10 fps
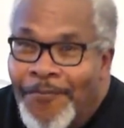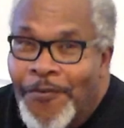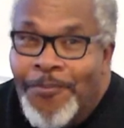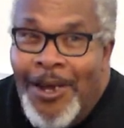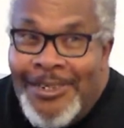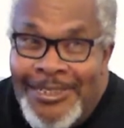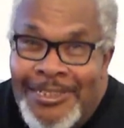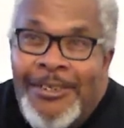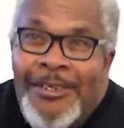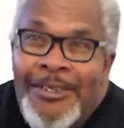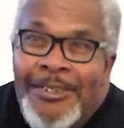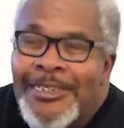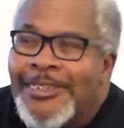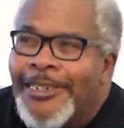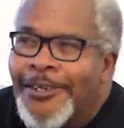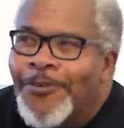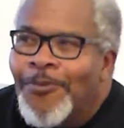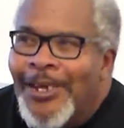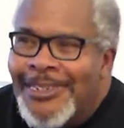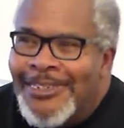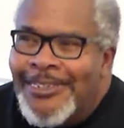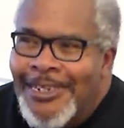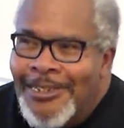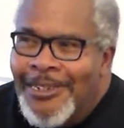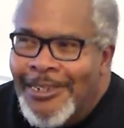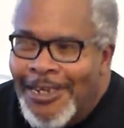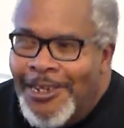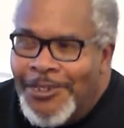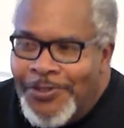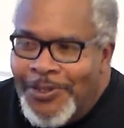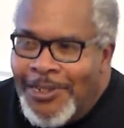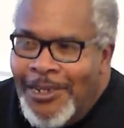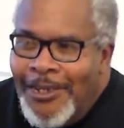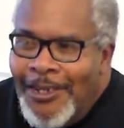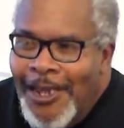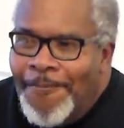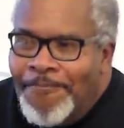Like Vermont is the second whitest state in the country. Mm-hmm.